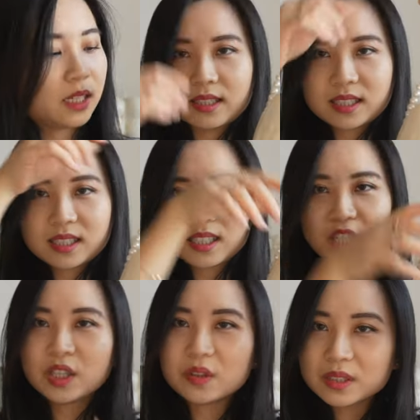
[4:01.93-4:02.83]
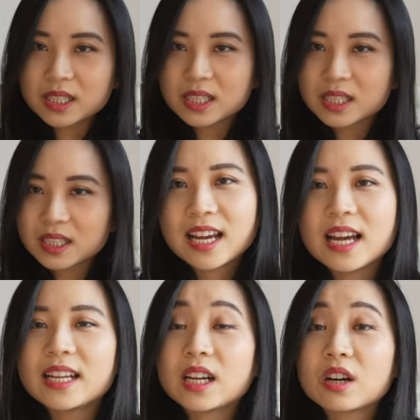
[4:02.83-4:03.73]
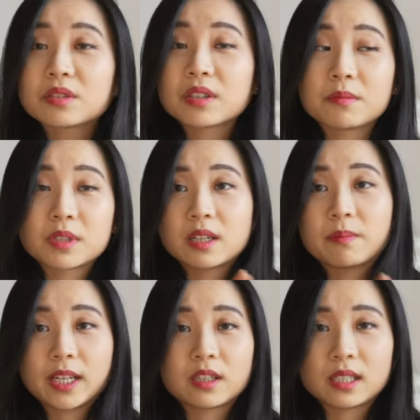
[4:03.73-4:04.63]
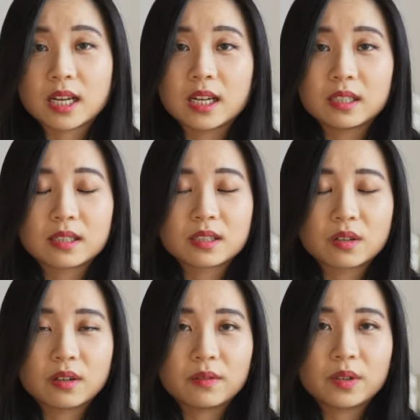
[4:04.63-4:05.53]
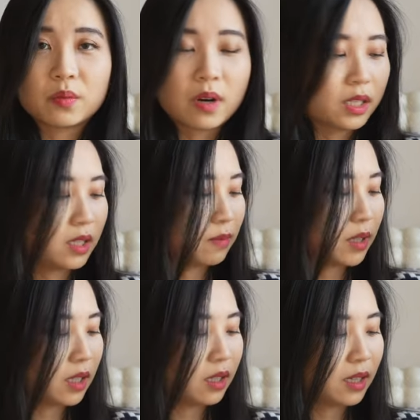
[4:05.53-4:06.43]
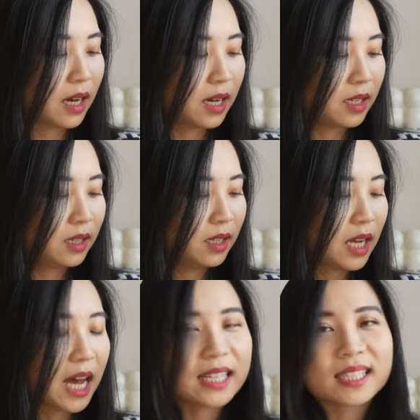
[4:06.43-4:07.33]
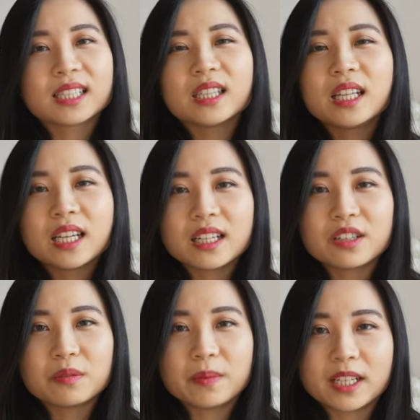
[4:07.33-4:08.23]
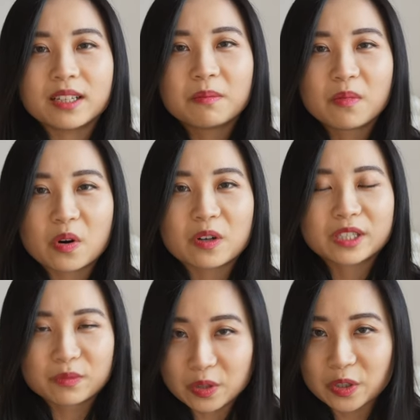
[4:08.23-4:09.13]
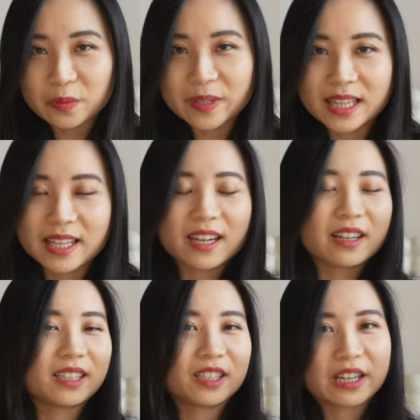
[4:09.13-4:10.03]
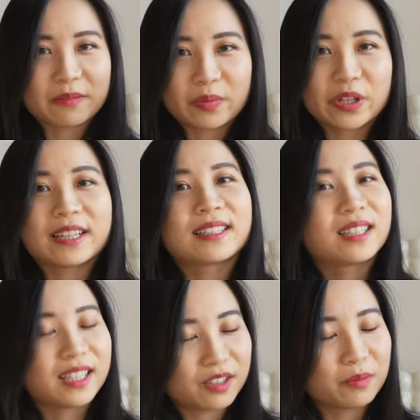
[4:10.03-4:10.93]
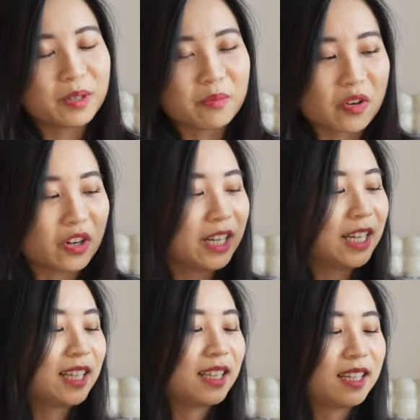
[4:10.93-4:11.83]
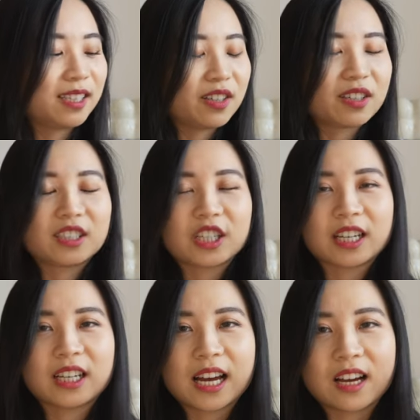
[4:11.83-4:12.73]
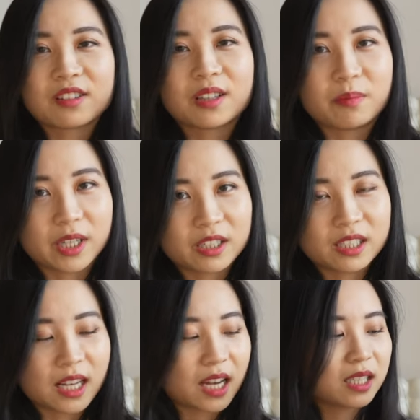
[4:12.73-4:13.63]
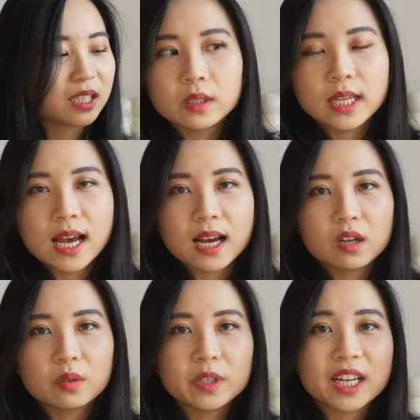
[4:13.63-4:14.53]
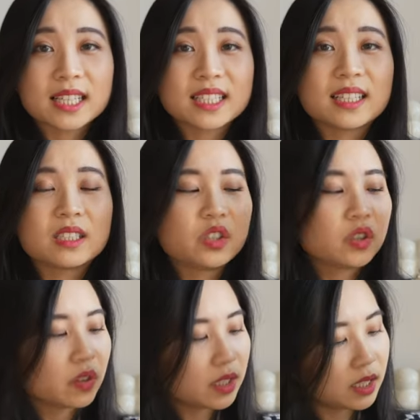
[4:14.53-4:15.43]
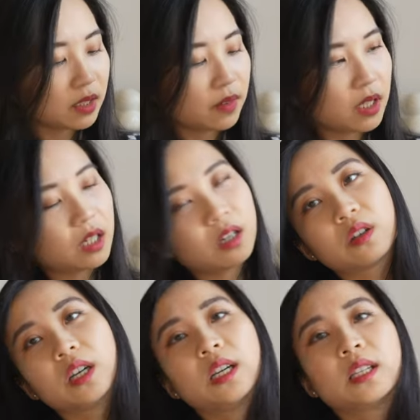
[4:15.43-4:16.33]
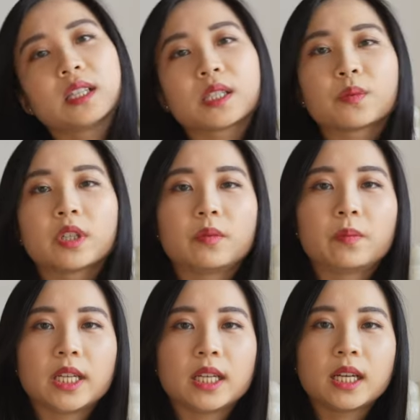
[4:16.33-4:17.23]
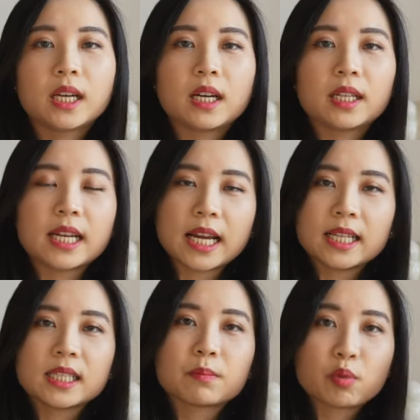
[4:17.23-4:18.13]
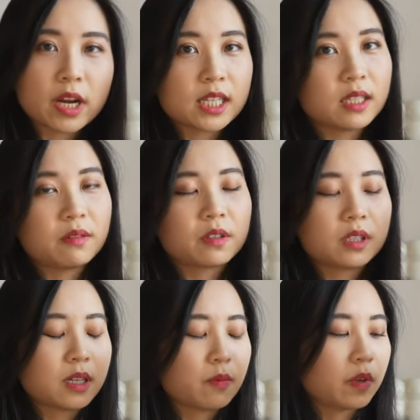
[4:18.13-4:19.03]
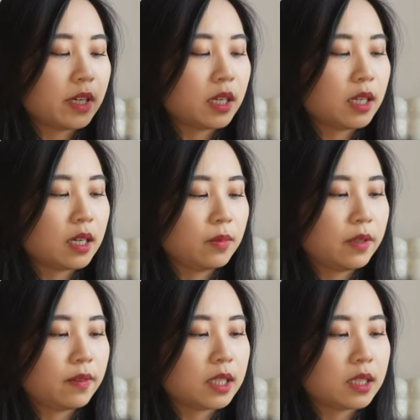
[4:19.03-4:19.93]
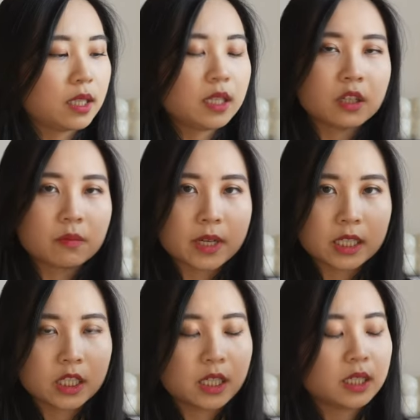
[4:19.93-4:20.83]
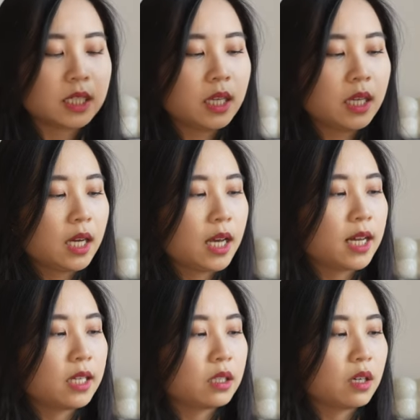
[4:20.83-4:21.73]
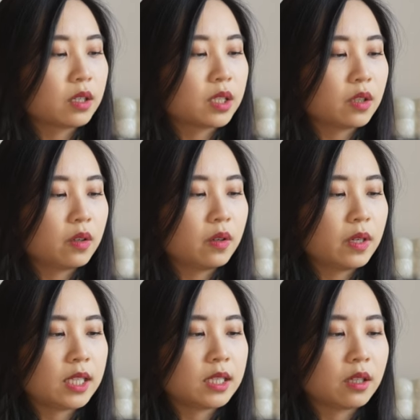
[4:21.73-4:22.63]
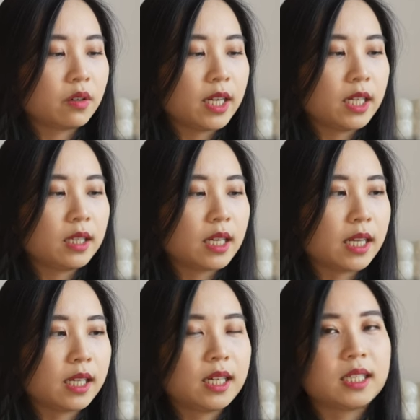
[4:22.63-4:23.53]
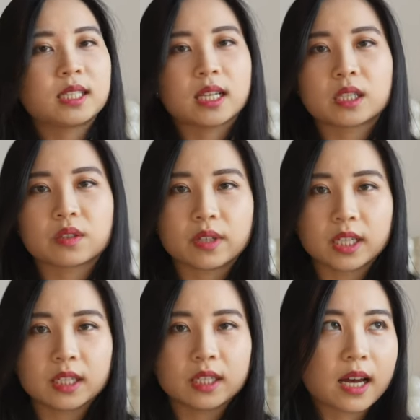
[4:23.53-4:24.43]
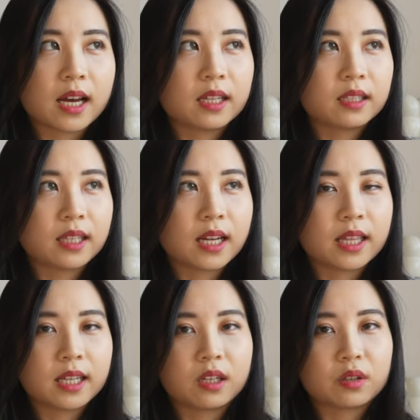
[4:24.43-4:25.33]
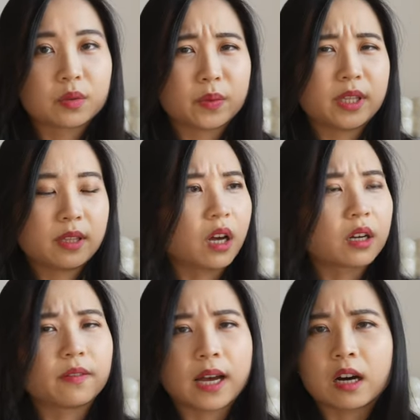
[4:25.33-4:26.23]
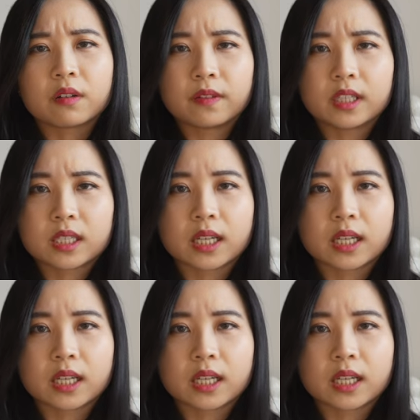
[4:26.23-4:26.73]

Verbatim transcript: This is cute, and it also comes in a bigger size, so if you want something that has a little bit more room in there and you can put a little bit more, then you can check out the bigger size. Yeah, I hope you guys enjoy this video. This would be a nice present for someone um, if it's in your budget, and also it's a great like accessory that I think goes with a lot of outfits.